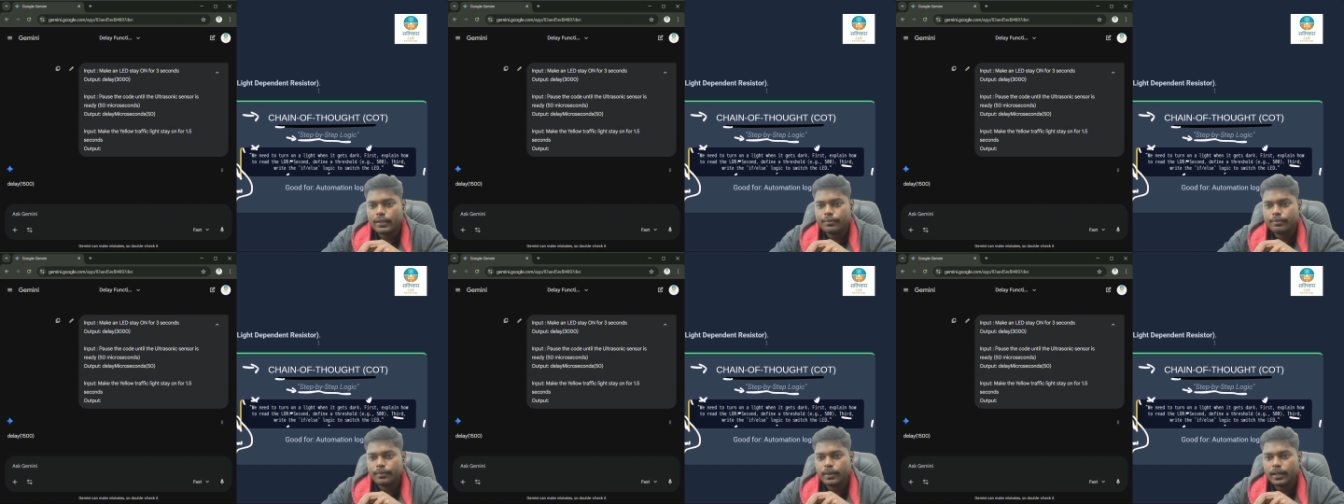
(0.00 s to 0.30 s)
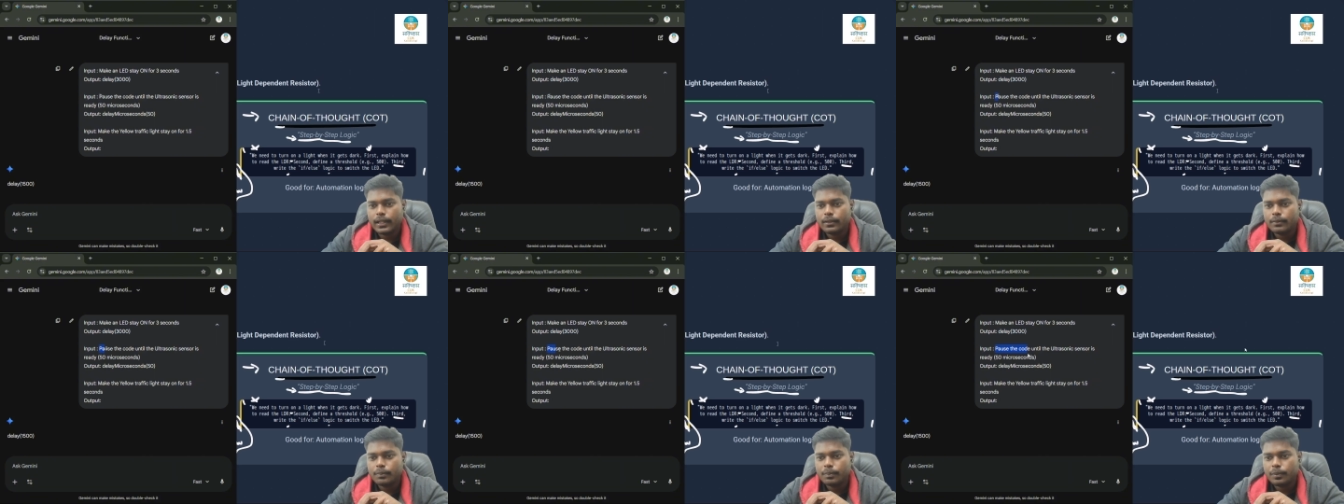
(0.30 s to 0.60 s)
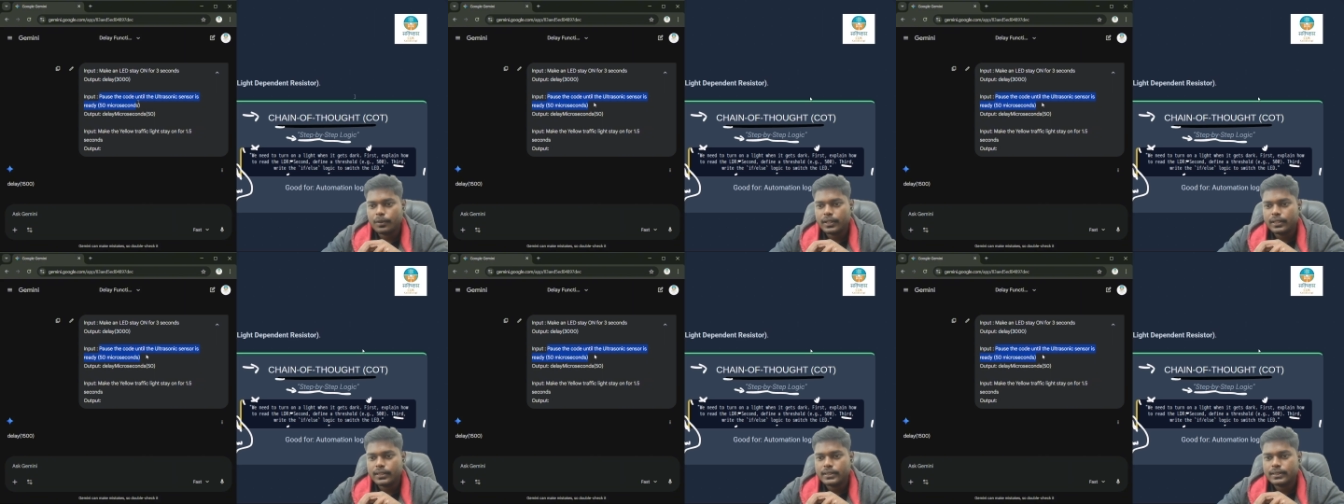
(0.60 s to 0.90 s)
if my
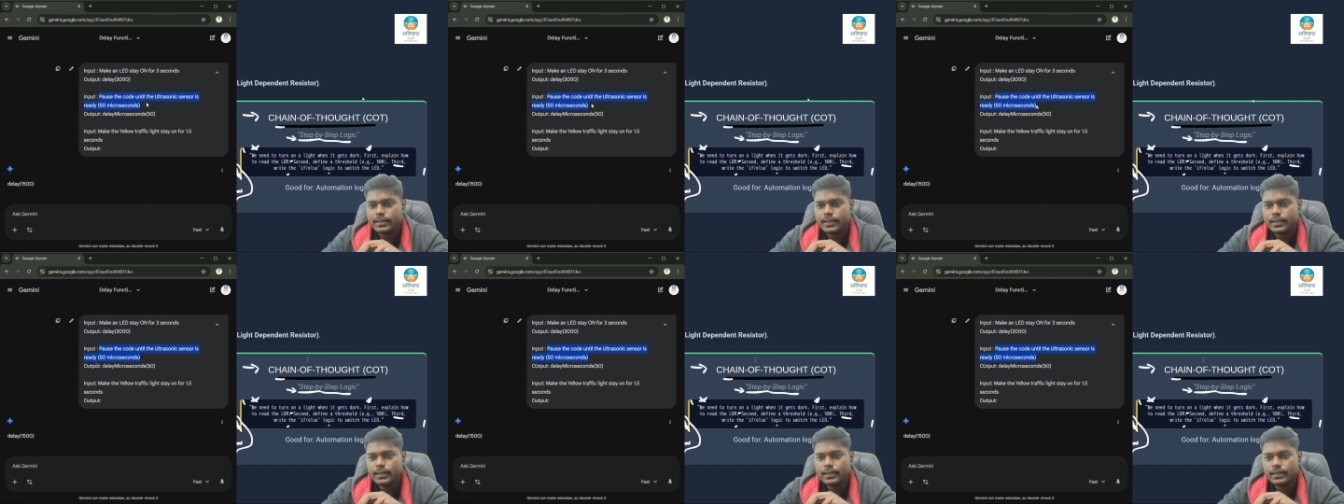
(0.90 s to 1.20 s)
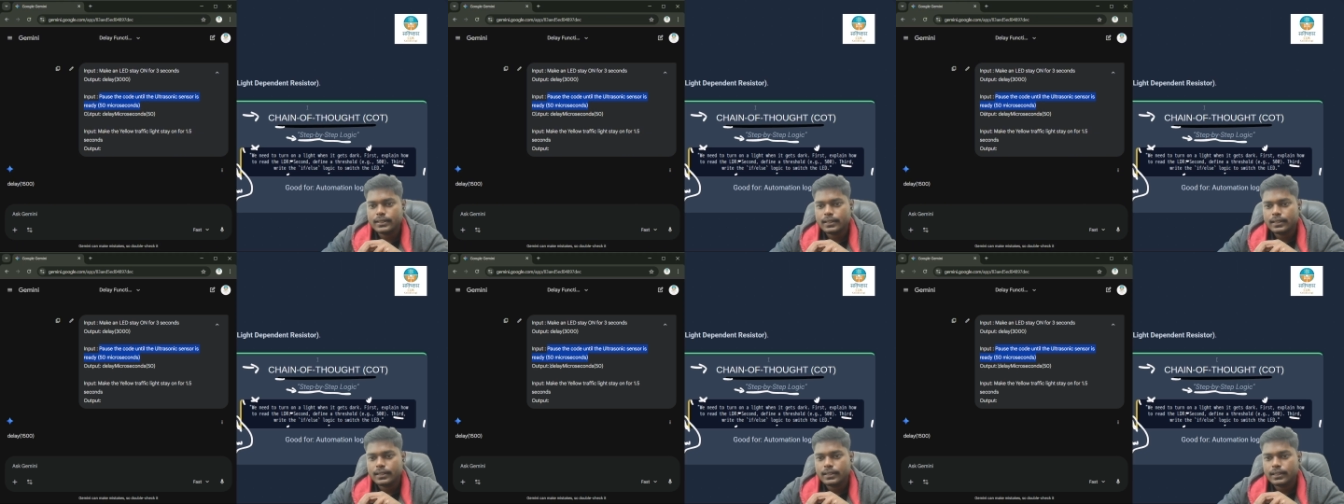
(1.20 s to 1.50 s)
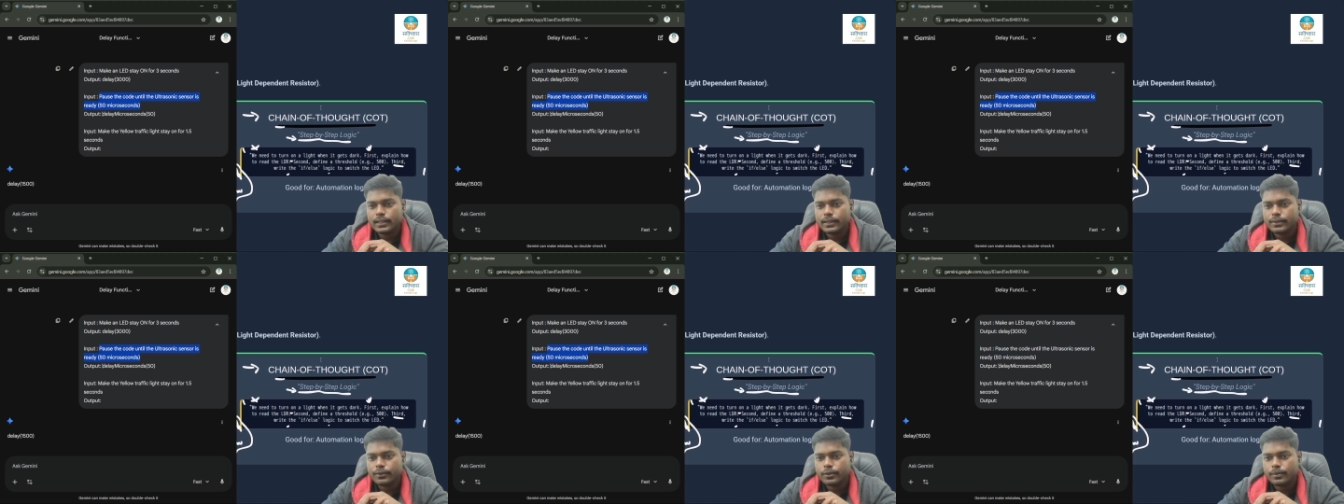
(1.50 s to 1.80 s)
input is this
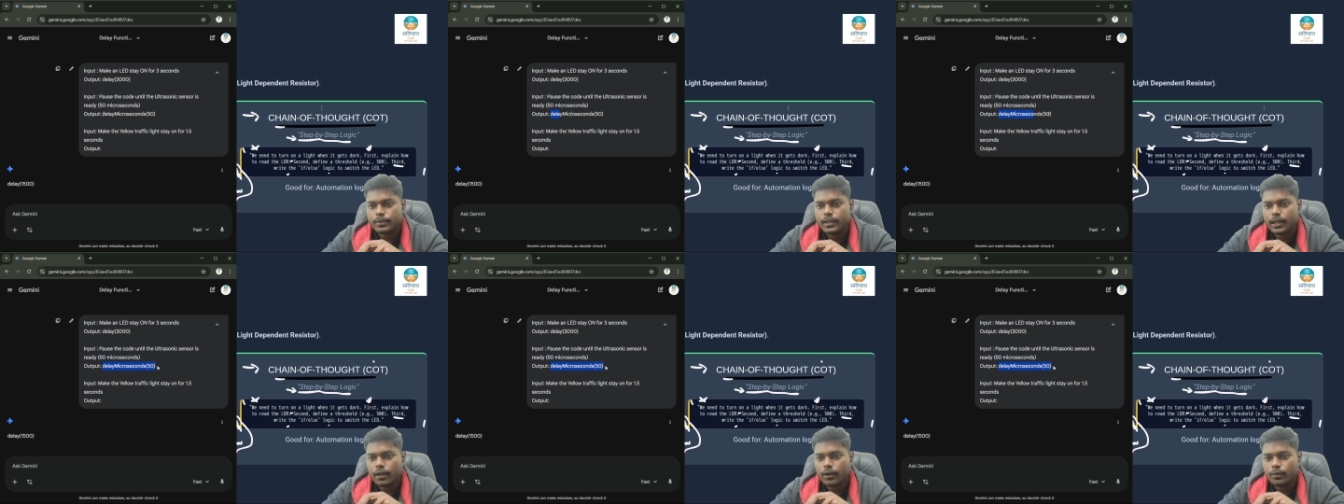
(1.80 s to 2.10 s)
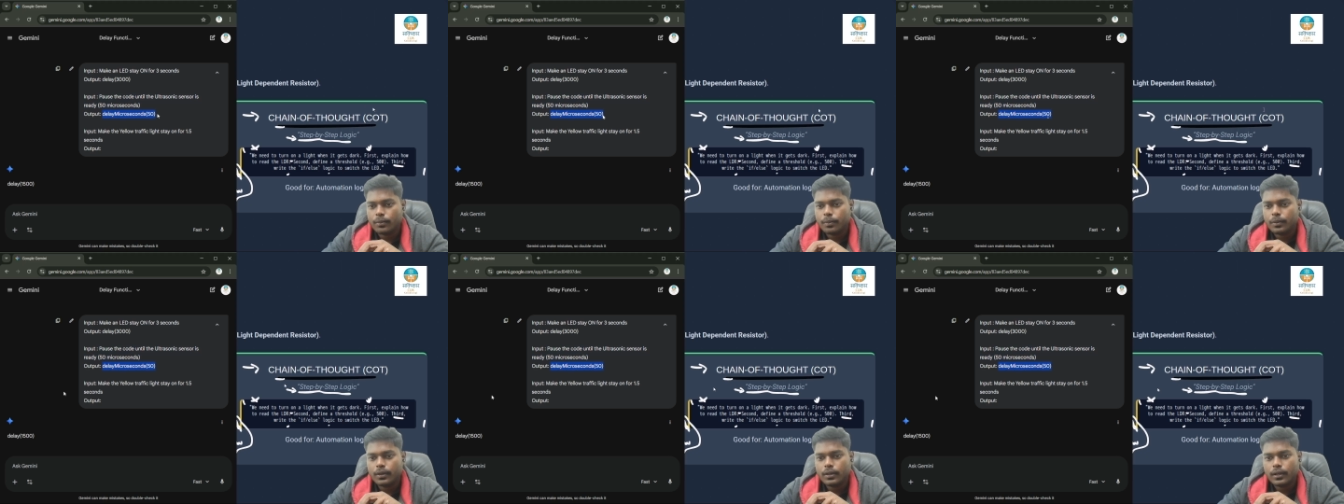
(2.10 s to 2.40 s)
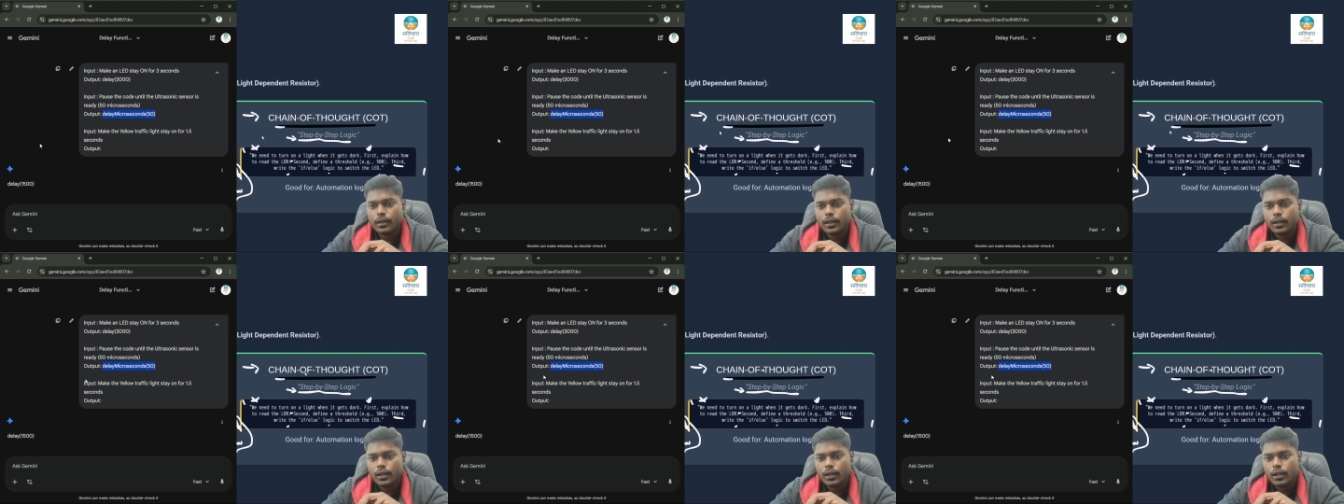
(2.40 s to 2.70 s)
will be the
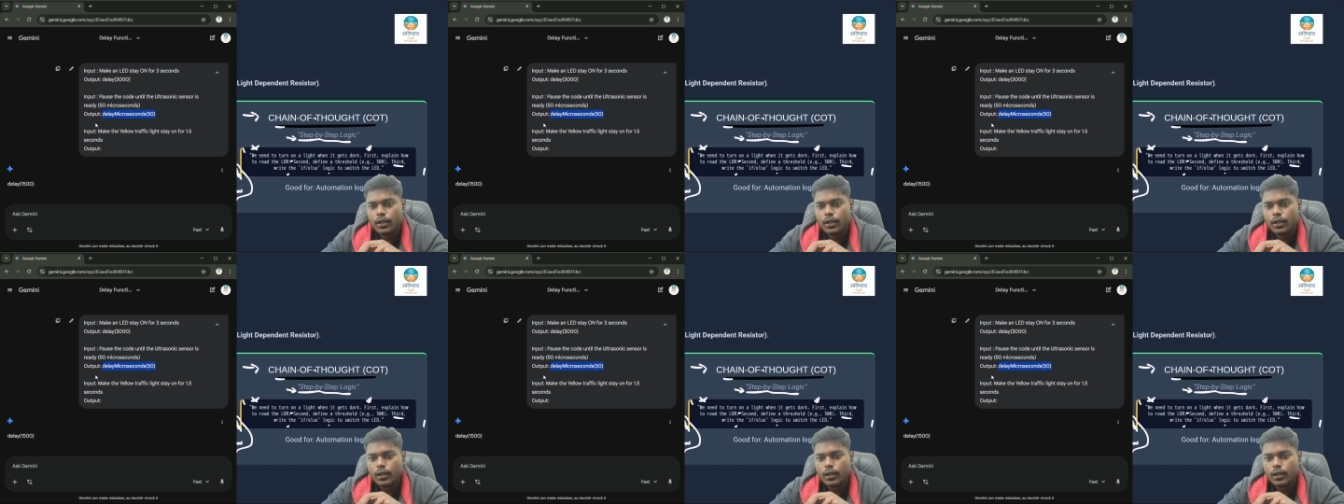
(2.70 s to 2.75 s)
output.